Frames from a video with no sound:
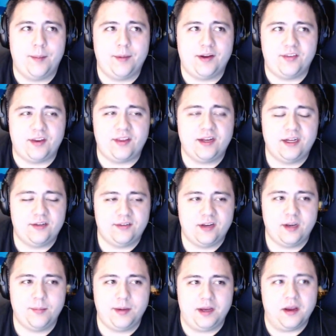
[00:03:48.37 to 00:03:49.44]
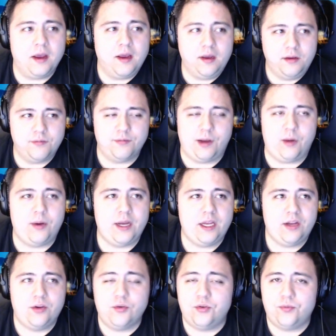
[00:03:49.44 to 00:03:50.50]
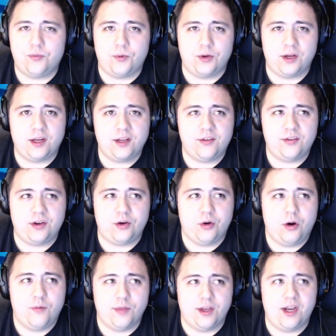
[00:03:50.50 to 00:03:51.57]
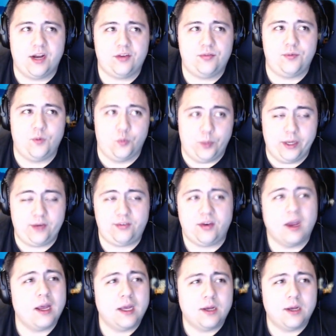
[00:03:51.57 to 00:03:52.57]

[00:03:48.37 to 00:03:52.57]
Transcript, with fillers: Because I think it's going to be very useful to consider over the next few weeks.